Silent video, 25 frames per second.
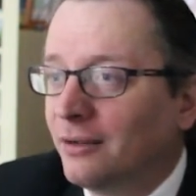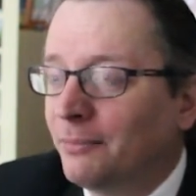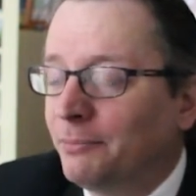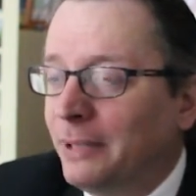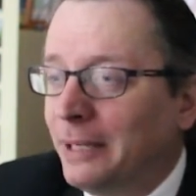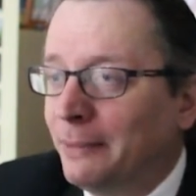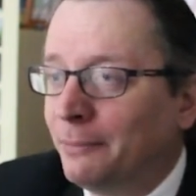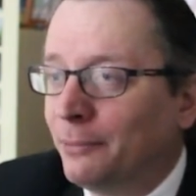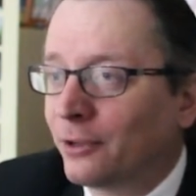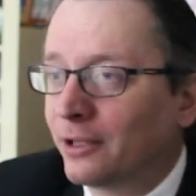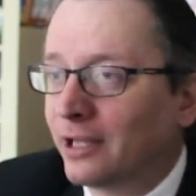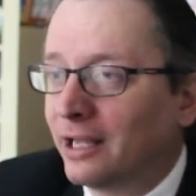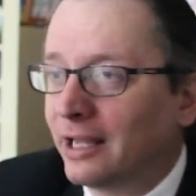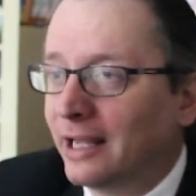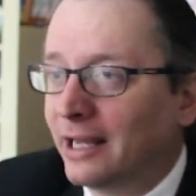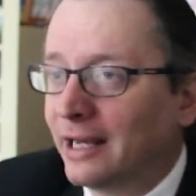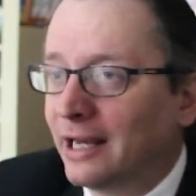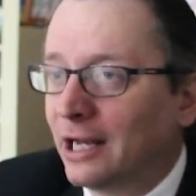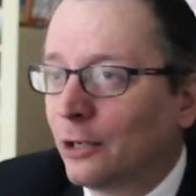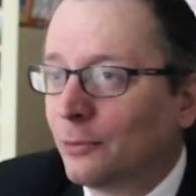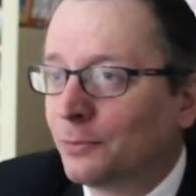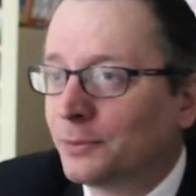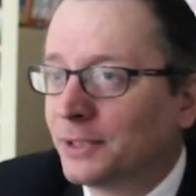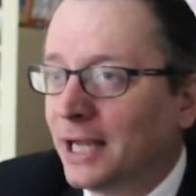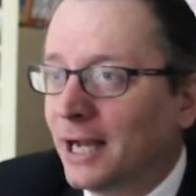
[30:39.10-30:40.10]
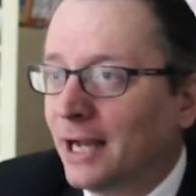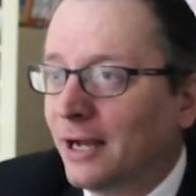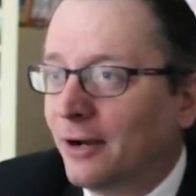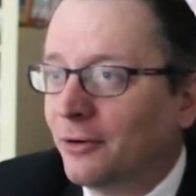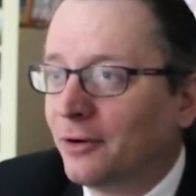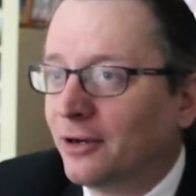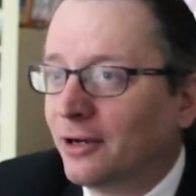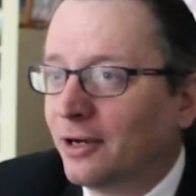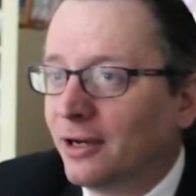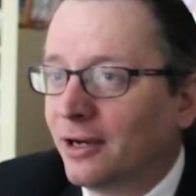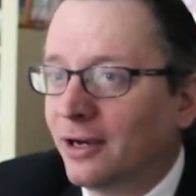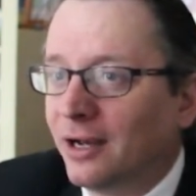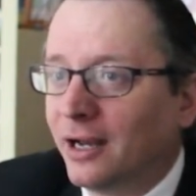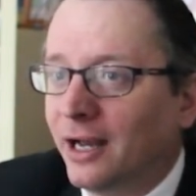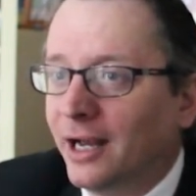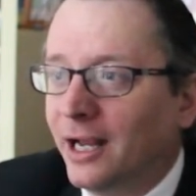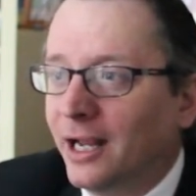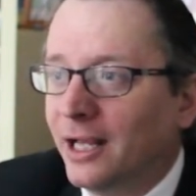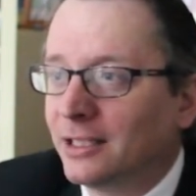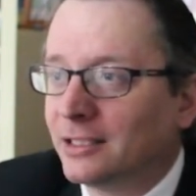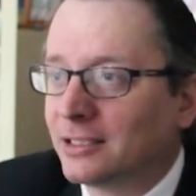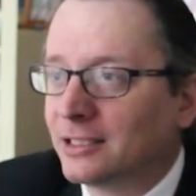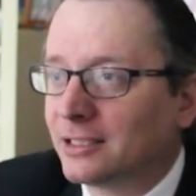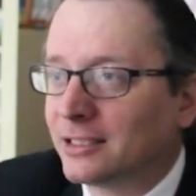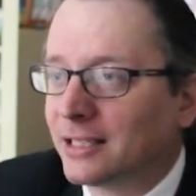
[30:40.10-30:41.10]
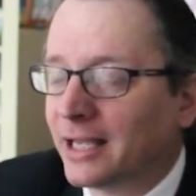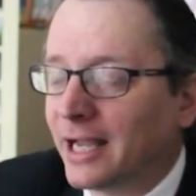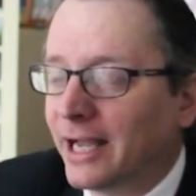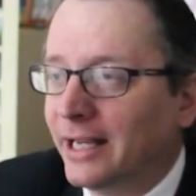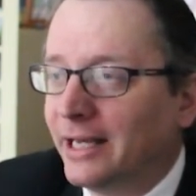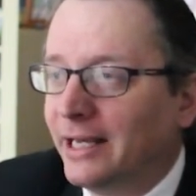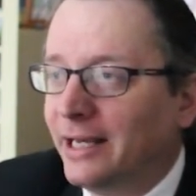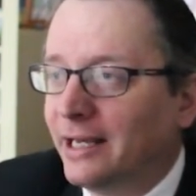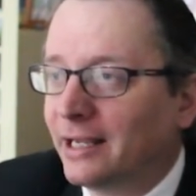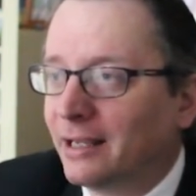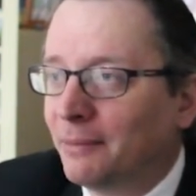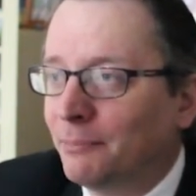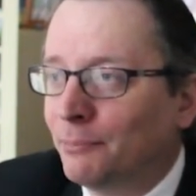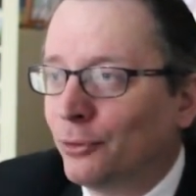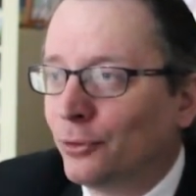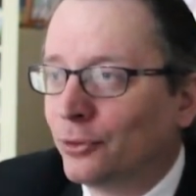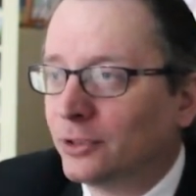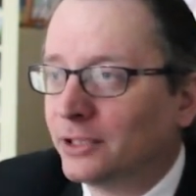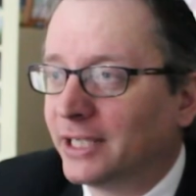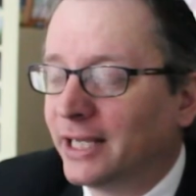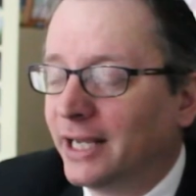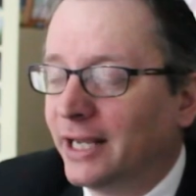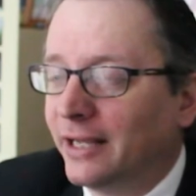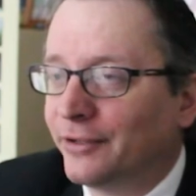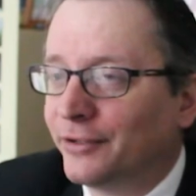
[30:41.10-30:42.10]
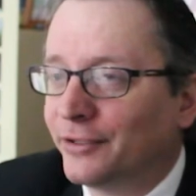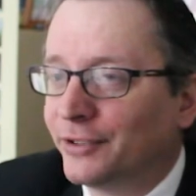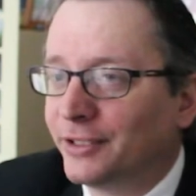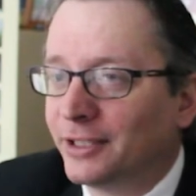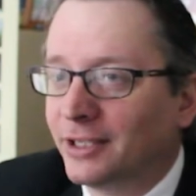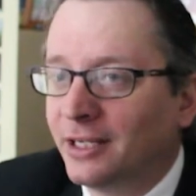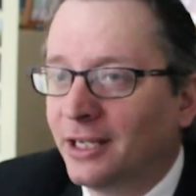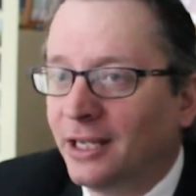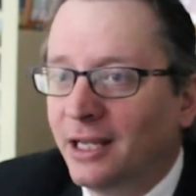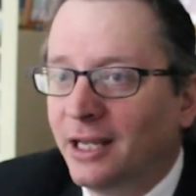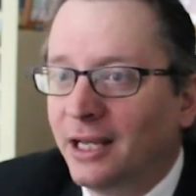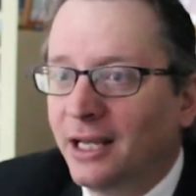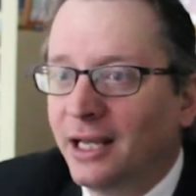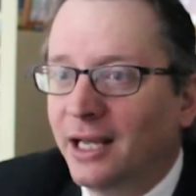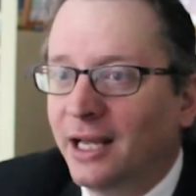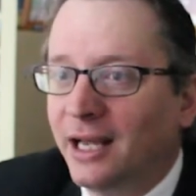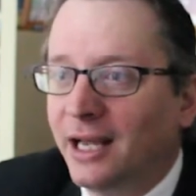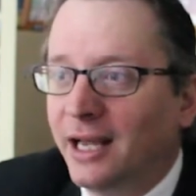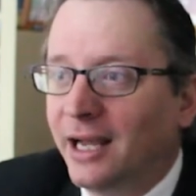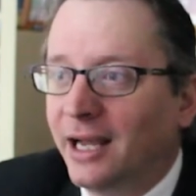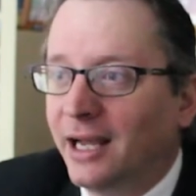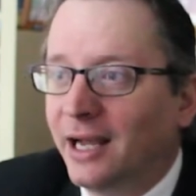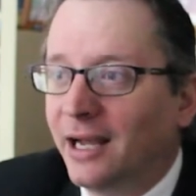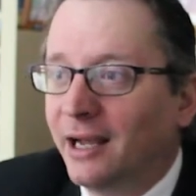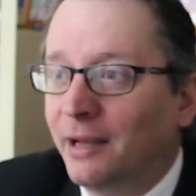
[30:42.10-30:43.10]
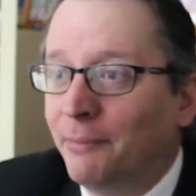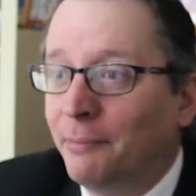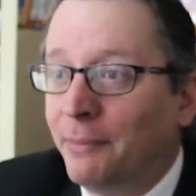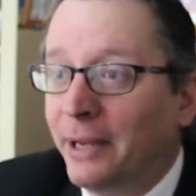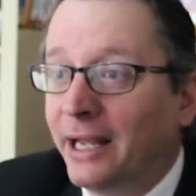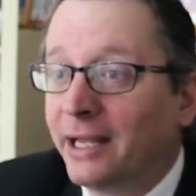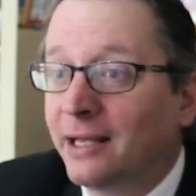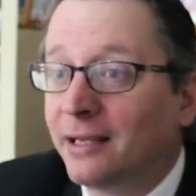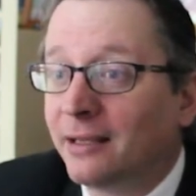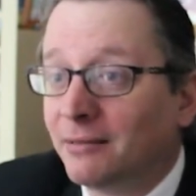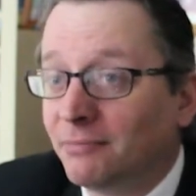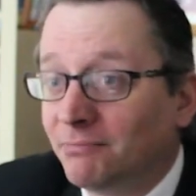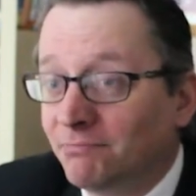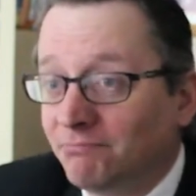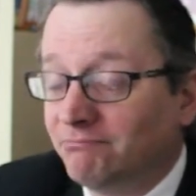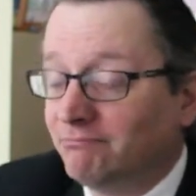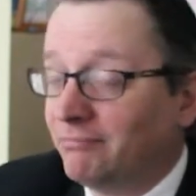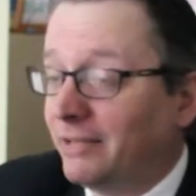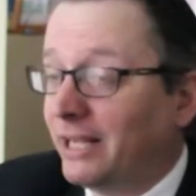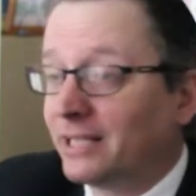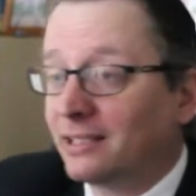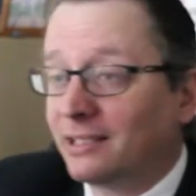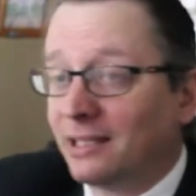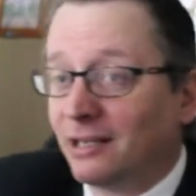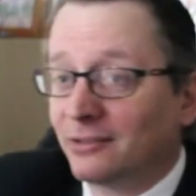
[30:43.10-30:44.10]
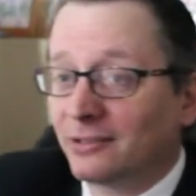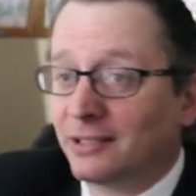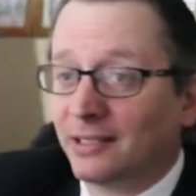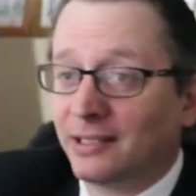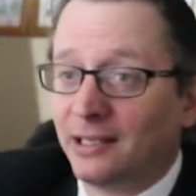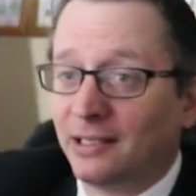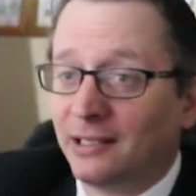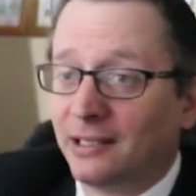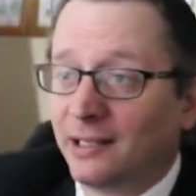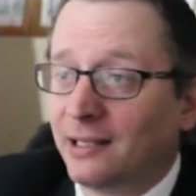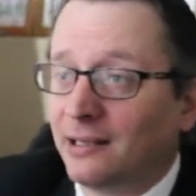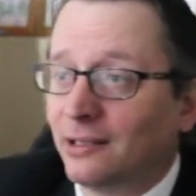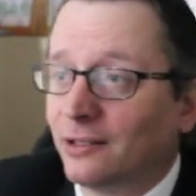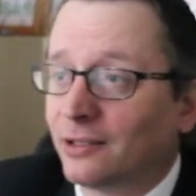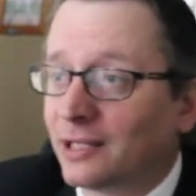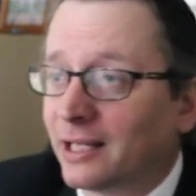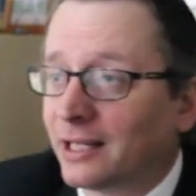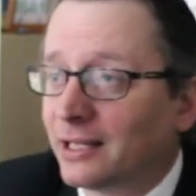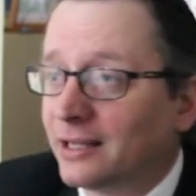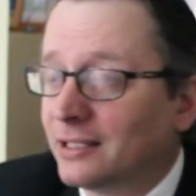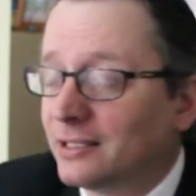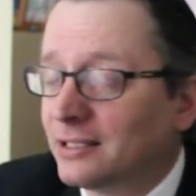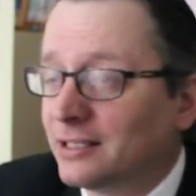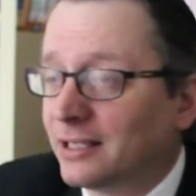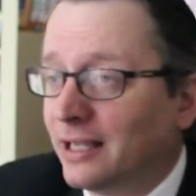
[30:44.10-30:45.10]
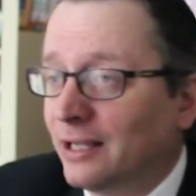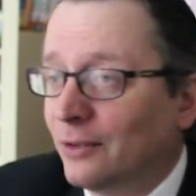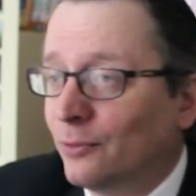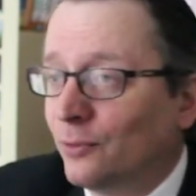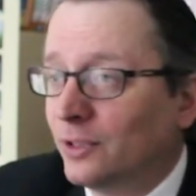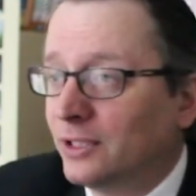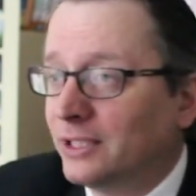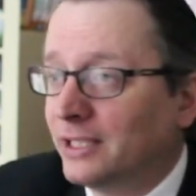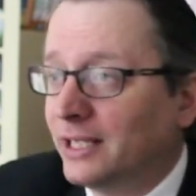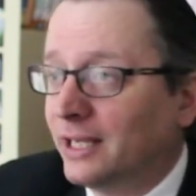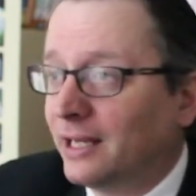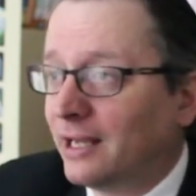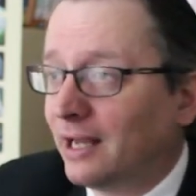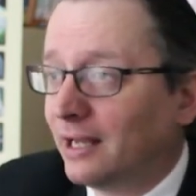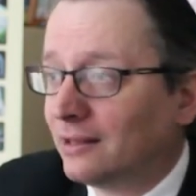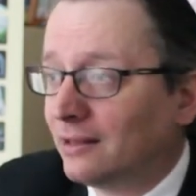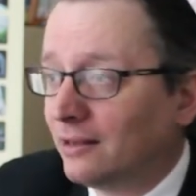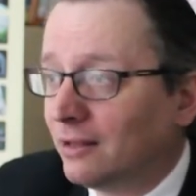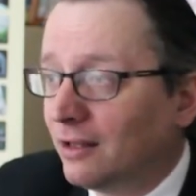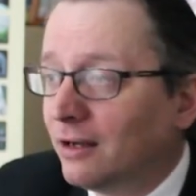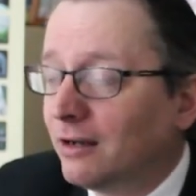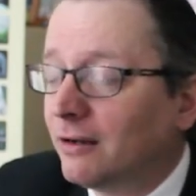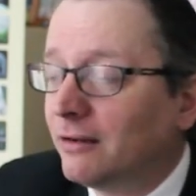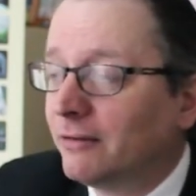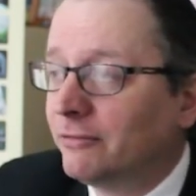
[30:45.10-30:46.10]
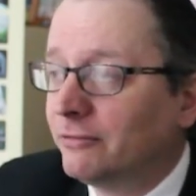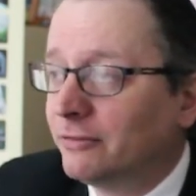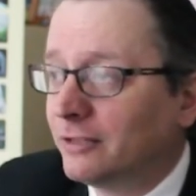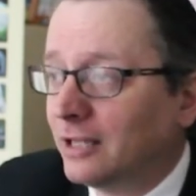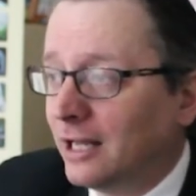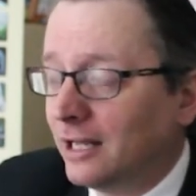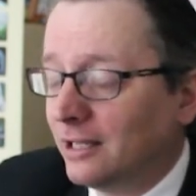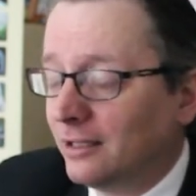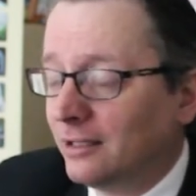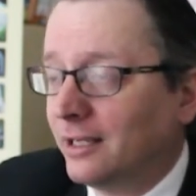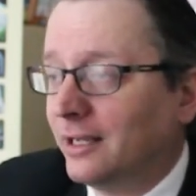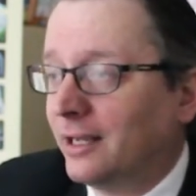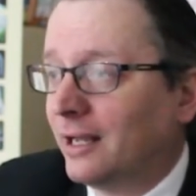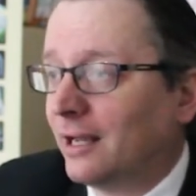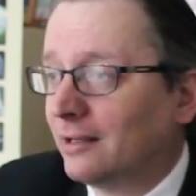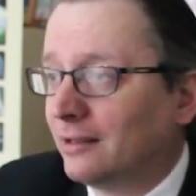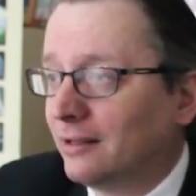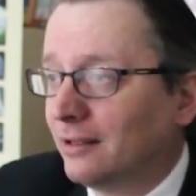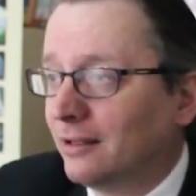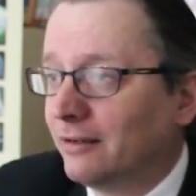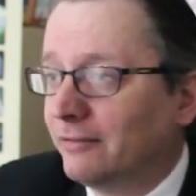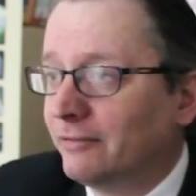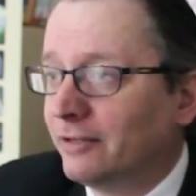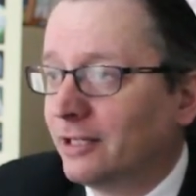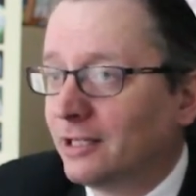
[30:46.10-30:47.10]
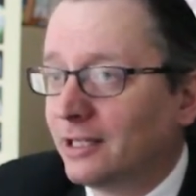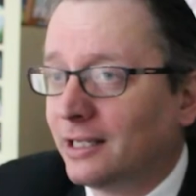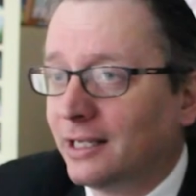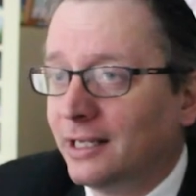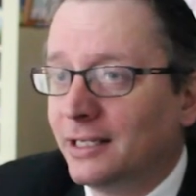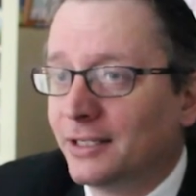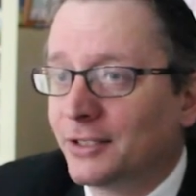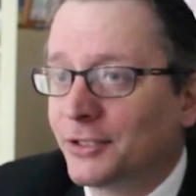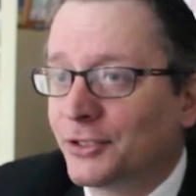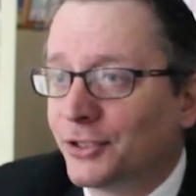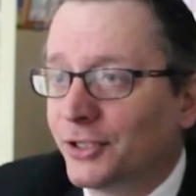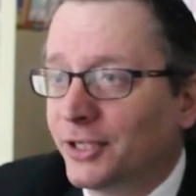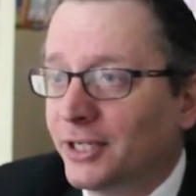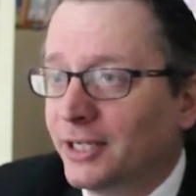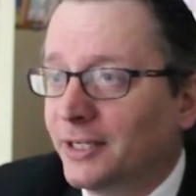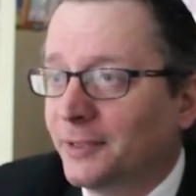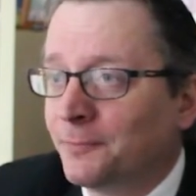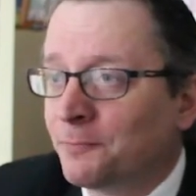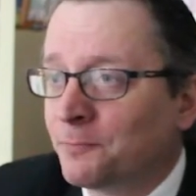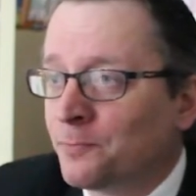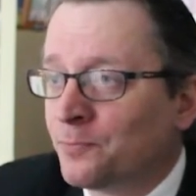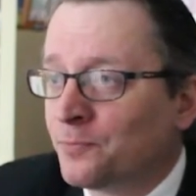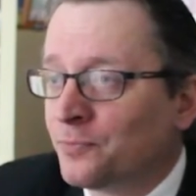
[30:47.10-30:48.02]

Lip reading: people can get helped out and society can pull together and make downtown LA look like this again one day. I love LA. I love LA history.